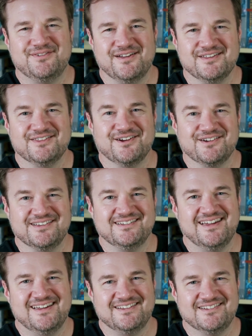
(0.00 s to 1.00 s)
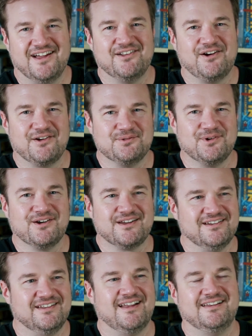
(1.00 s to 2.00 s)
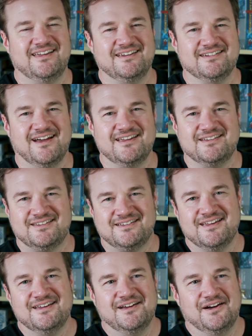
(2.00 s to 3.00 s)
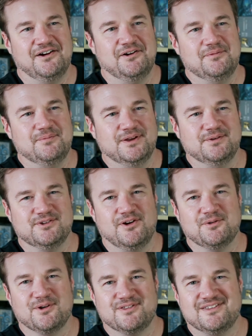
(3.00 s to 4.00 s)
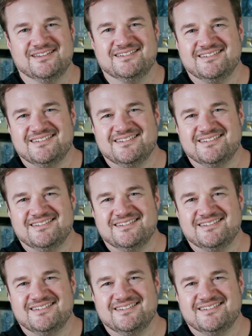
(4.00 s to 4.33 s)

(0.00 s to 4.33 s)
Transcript: fun in the early days, a lot of hard work and a lot of late nights, but it was all worth it.